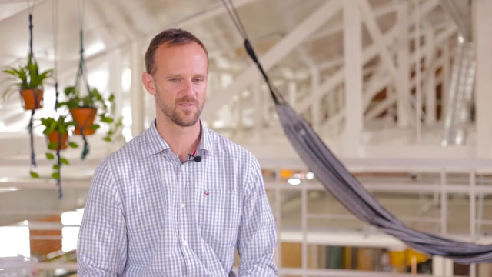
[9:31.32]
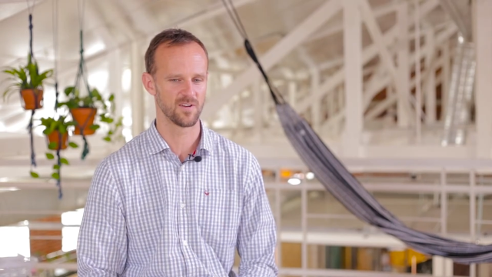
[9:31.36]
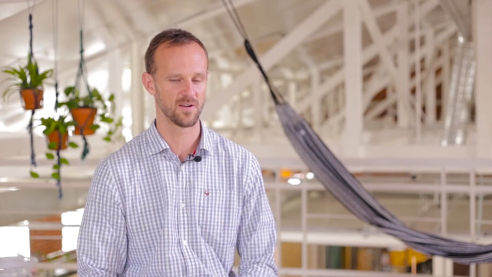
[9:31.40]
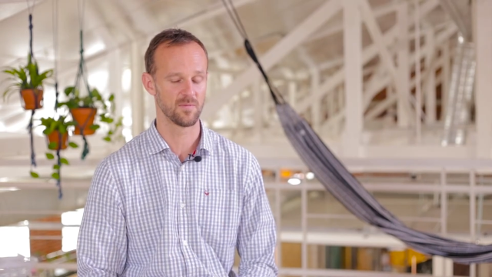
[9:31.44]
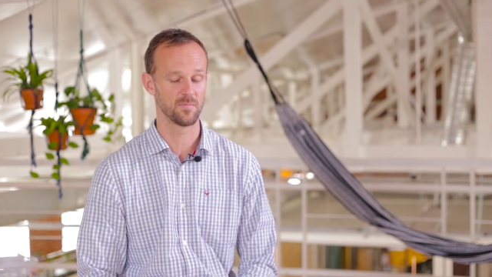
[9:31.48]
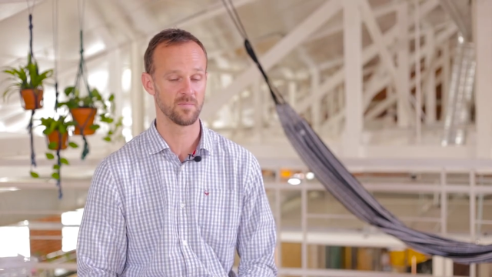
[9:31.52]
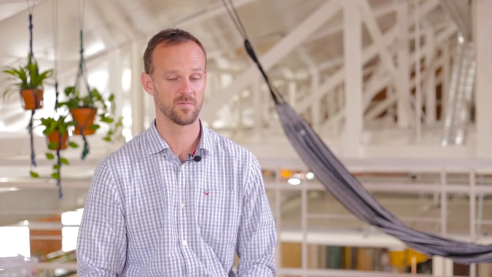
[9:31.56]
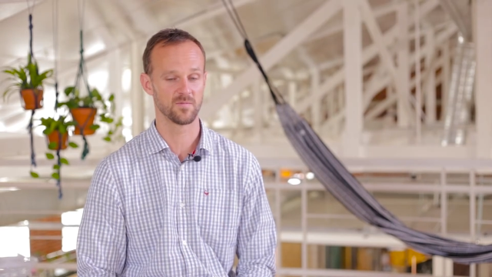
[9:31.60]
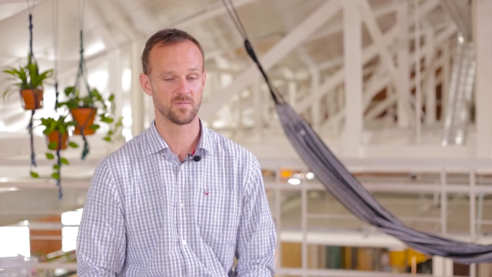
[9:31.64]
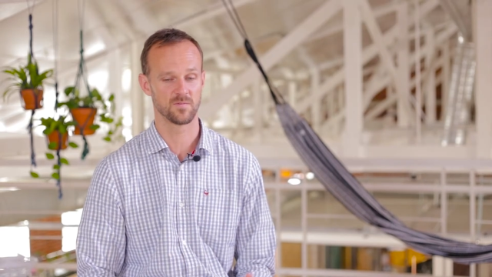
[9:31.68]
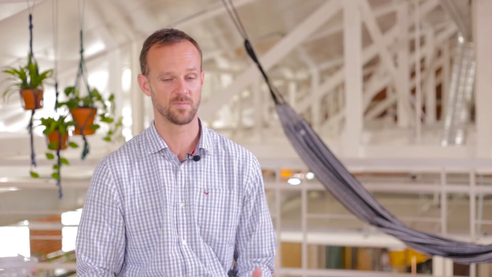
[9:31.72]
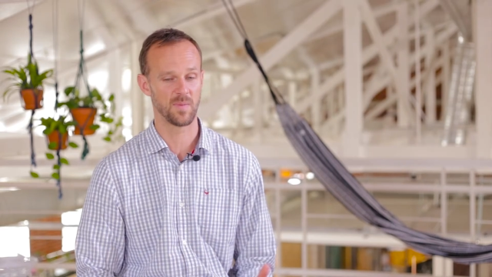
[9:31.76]

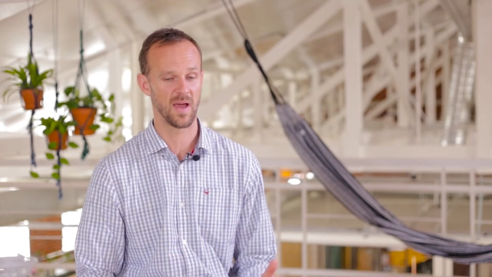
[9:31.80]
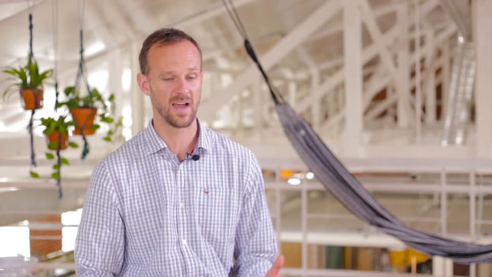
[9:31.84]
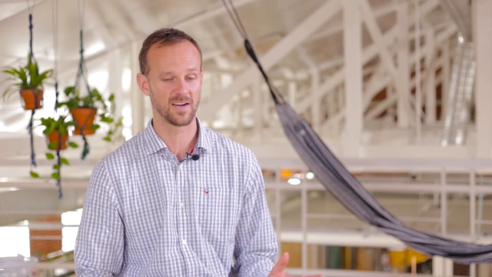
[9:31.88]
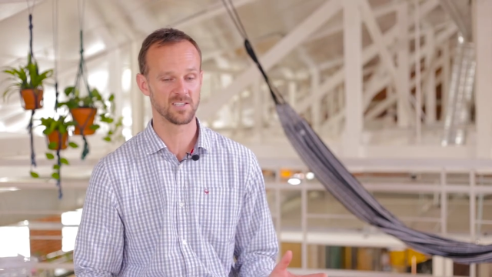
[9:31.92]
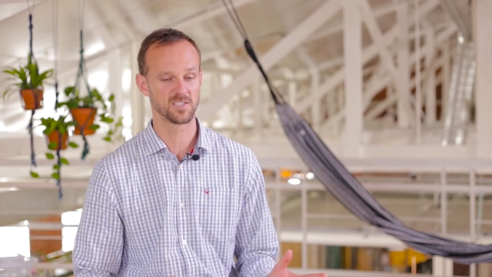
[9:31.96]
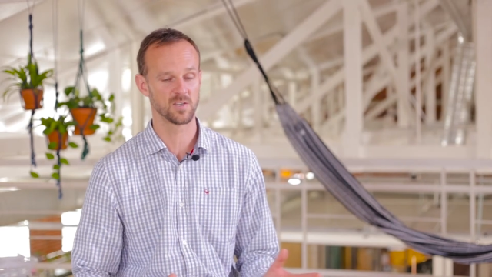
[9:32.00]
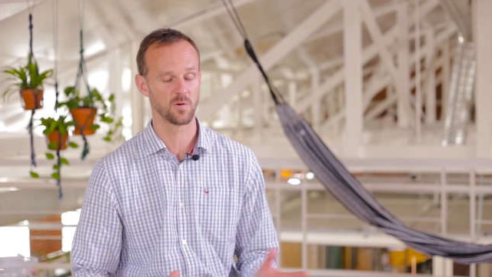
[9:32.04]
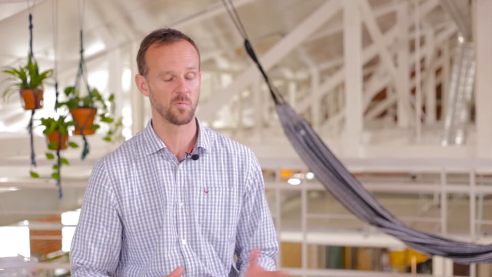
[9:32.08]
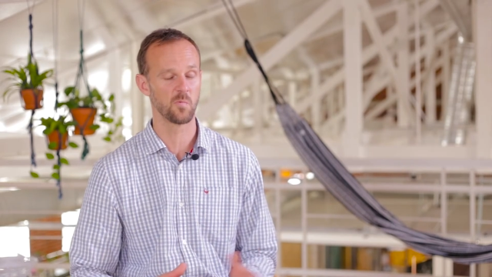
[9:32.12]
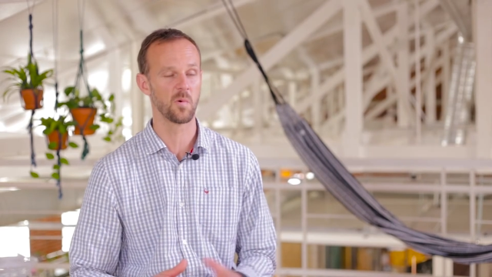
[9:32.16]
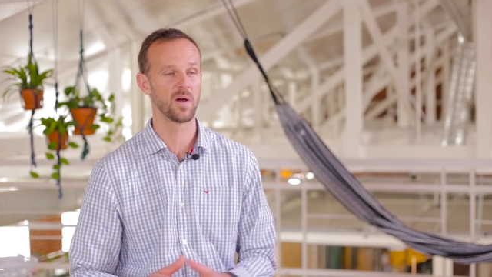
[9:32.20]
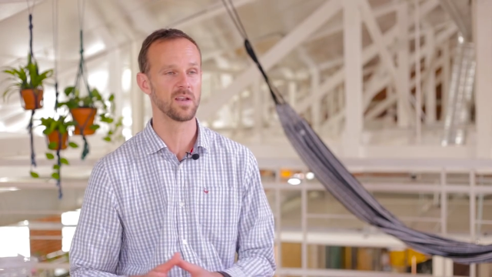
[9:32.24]
from back
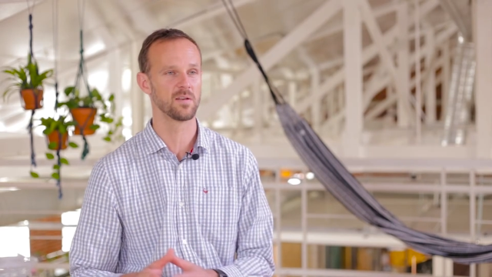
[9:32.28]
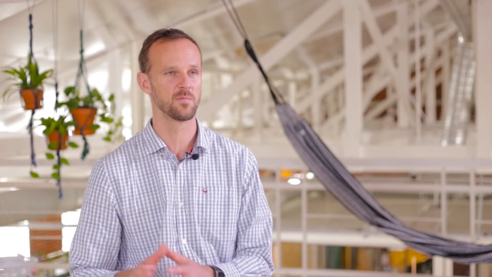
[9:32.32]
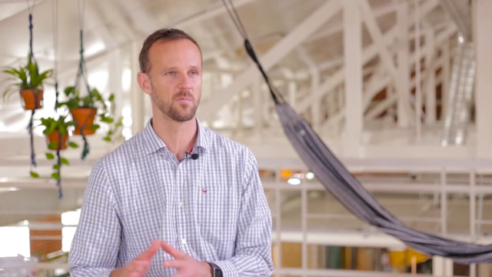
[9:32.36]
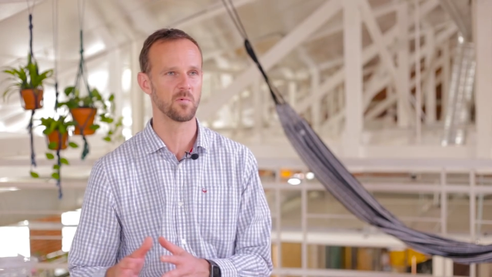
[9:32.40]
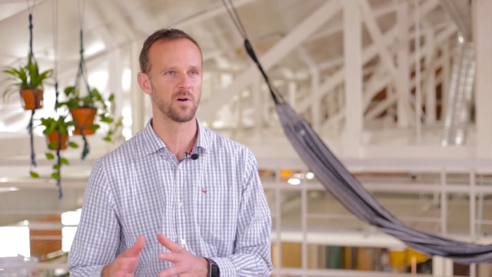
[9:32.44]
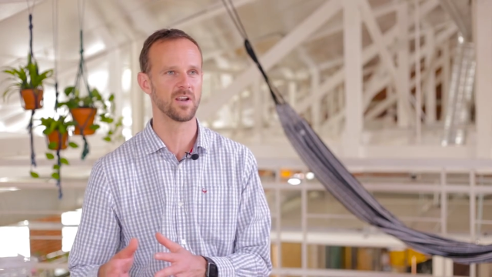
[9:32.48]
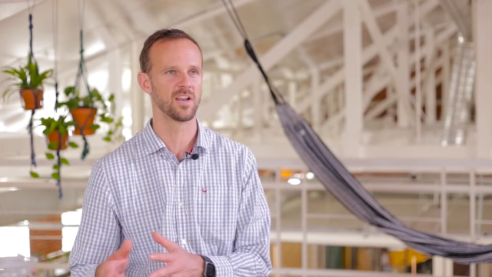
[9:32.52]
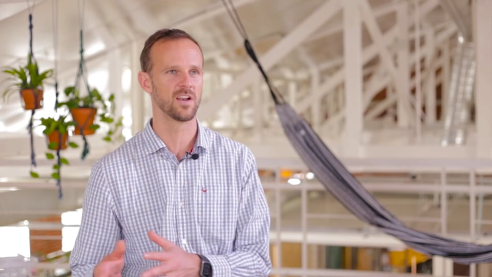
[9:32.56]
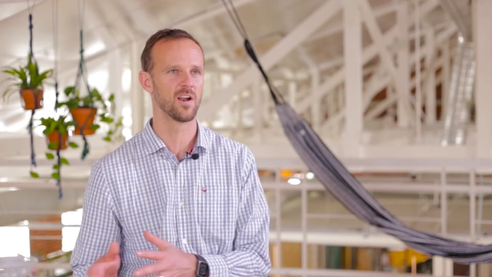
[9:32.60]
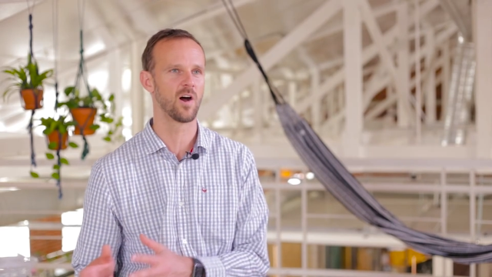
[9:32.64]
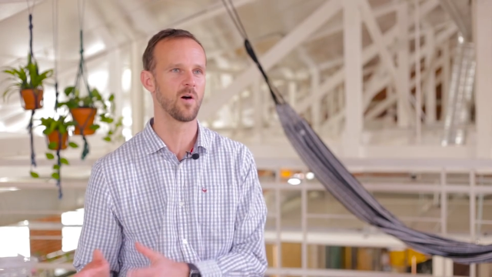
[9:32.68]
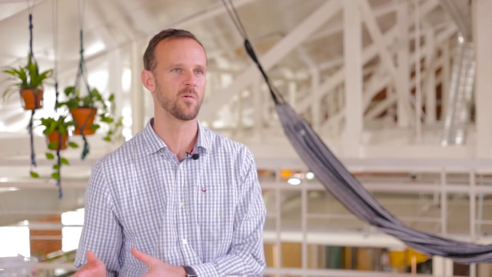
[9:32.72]
to what
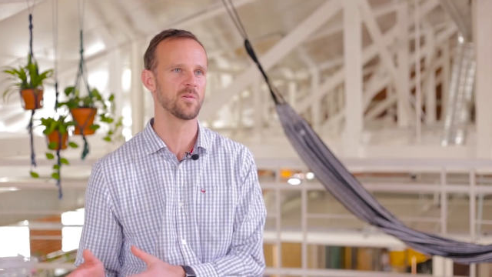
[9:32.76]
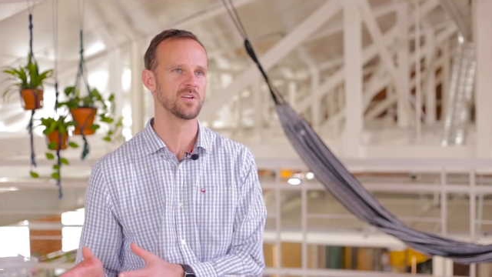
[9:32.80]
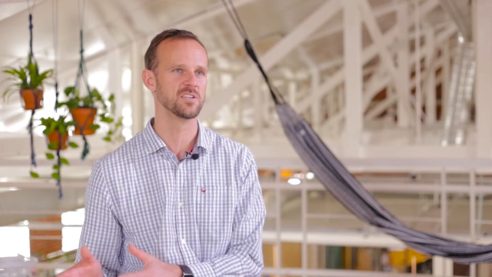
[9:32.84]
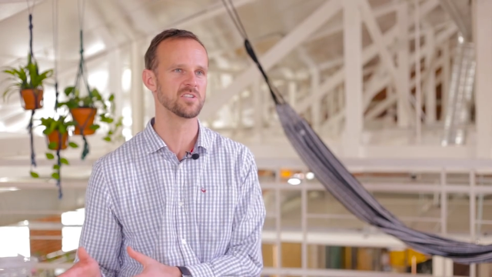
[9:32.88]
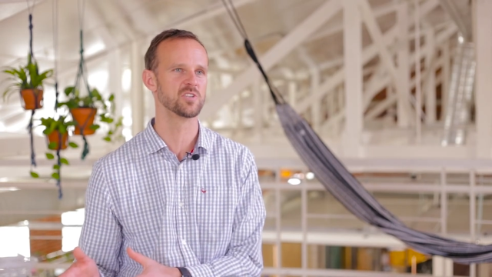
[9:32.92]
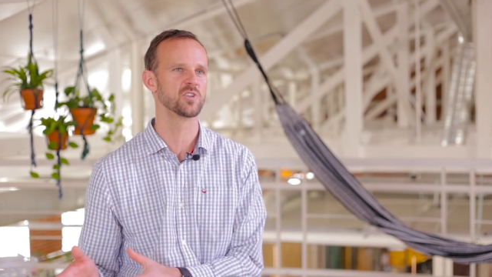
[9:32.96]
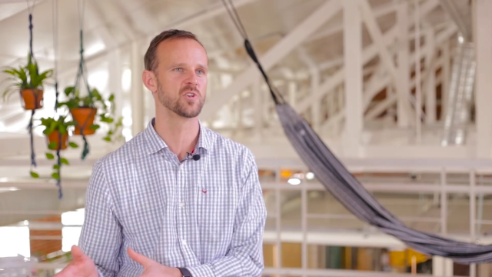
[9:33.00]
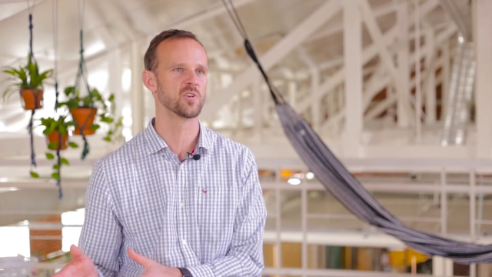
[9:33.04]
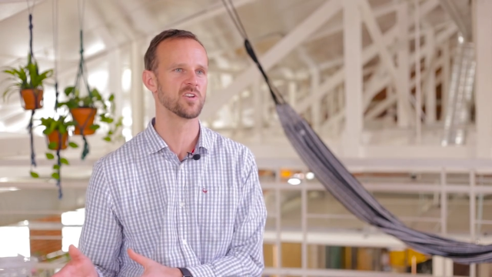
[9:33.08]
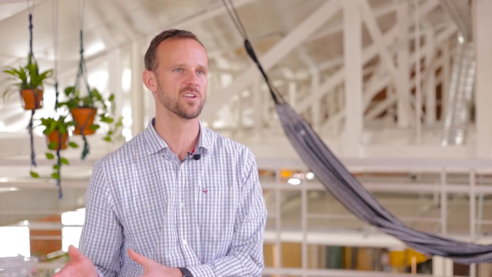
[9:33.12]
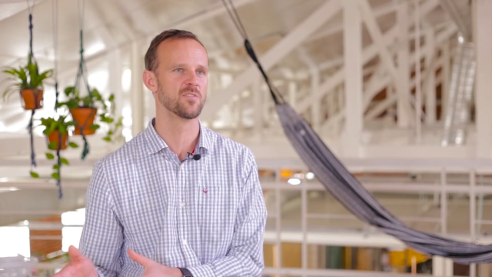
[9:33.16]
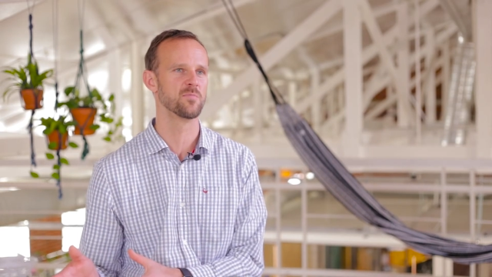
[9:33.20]
it always
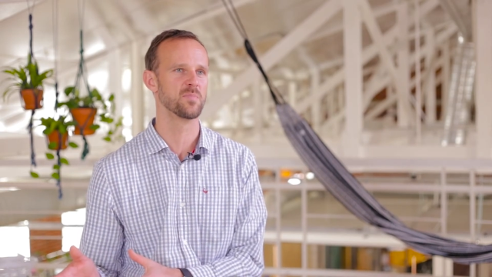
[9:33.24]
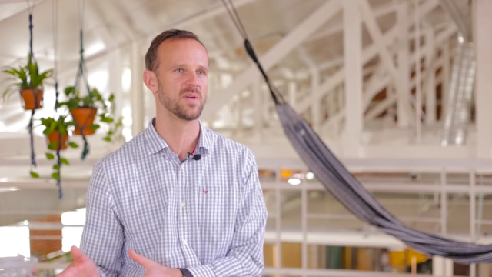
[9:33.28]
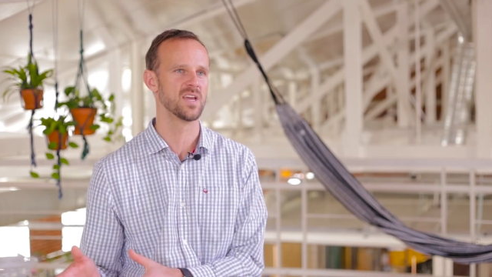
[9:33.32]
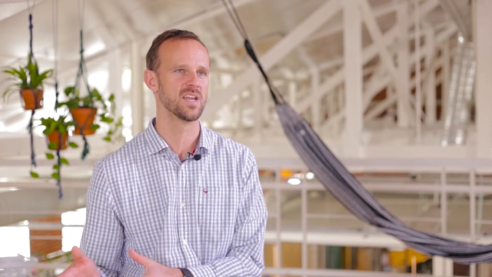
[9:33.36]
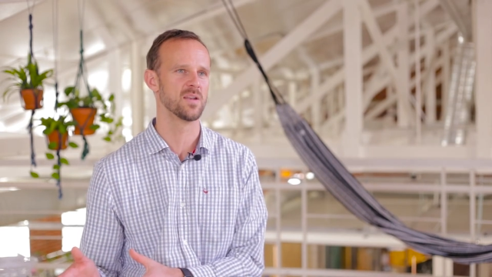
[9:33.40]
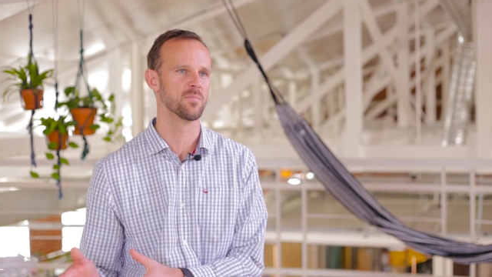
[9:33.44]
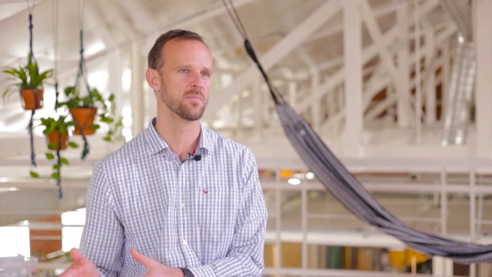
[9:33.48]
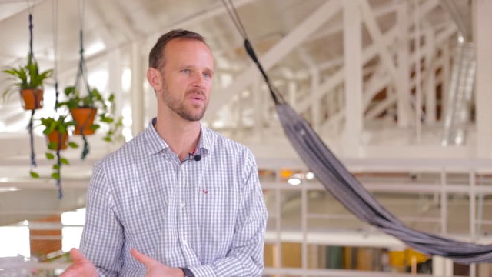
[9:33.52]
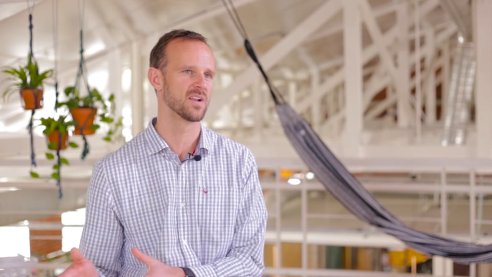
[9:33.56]
should have been,